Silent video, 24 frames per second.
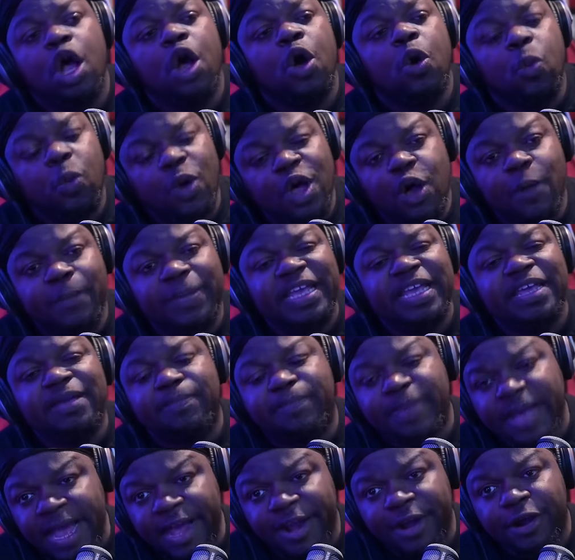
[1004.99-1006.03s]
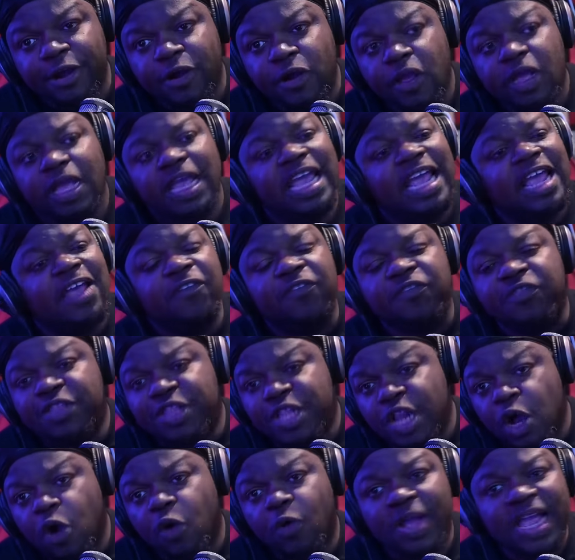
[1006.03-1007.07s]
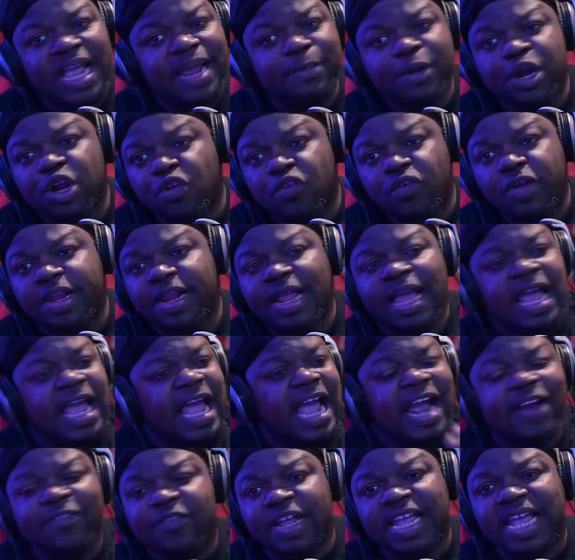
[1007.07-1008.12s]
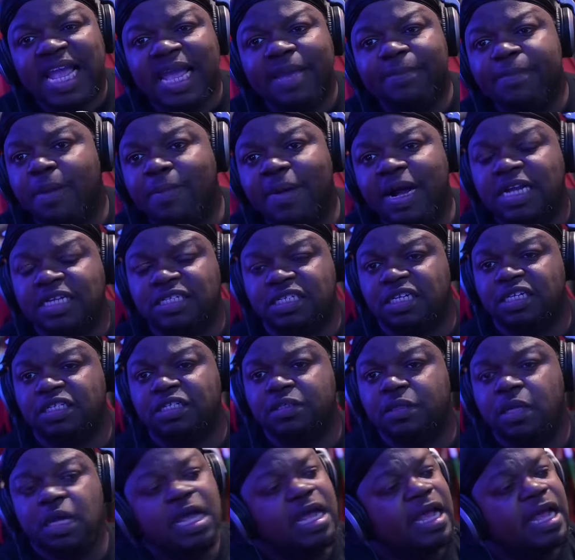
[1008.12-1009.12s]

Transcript: will be better if no immigrant ever came amongst us.